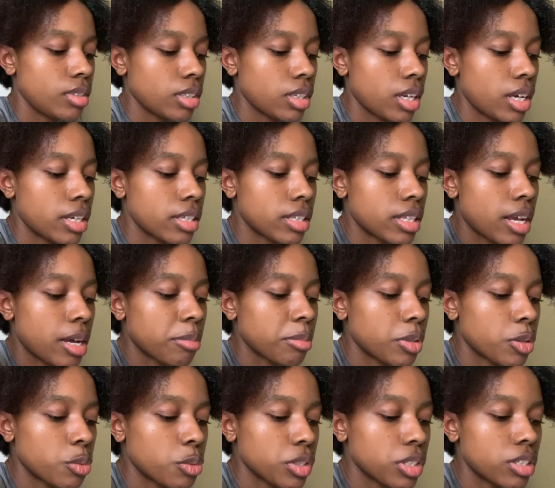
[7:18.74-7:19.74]
Okay, now I'm
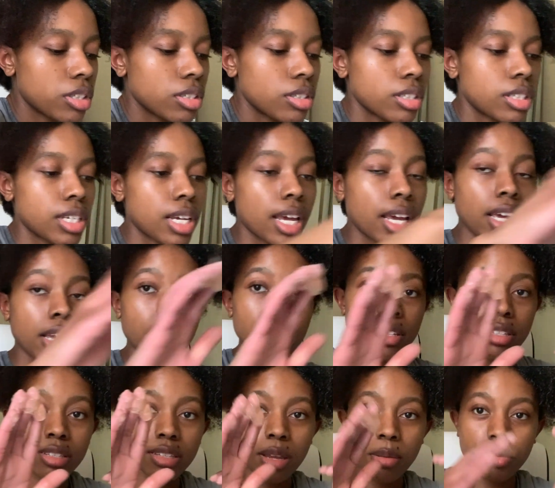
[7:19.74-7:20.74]
going to take
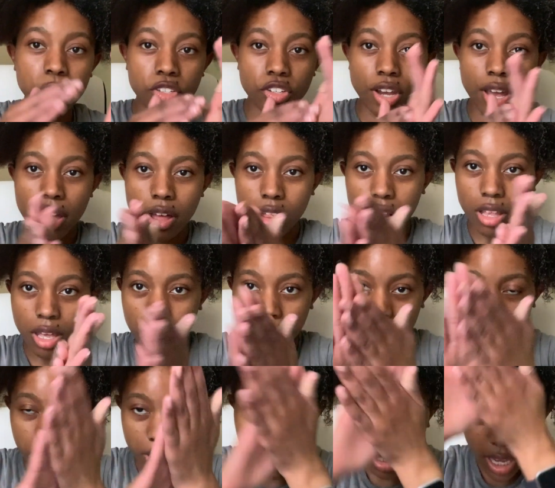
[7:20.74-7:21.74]
some gel and
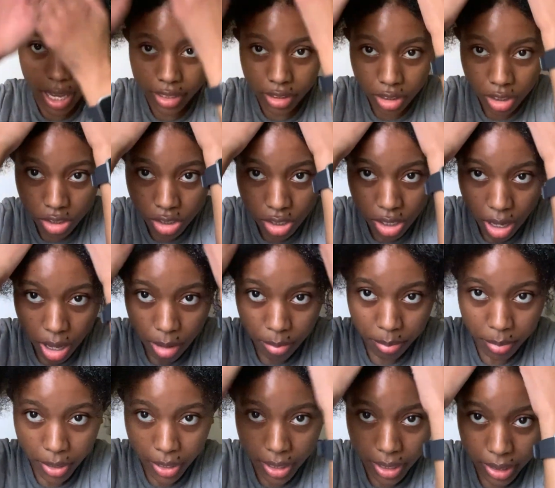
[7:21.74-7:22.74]
put it at the top
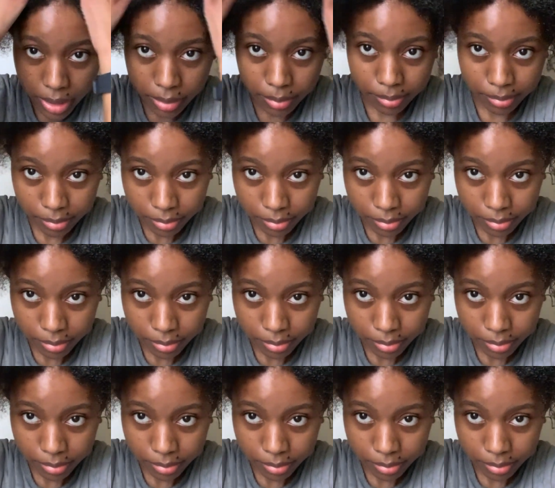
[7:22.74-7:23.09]
part.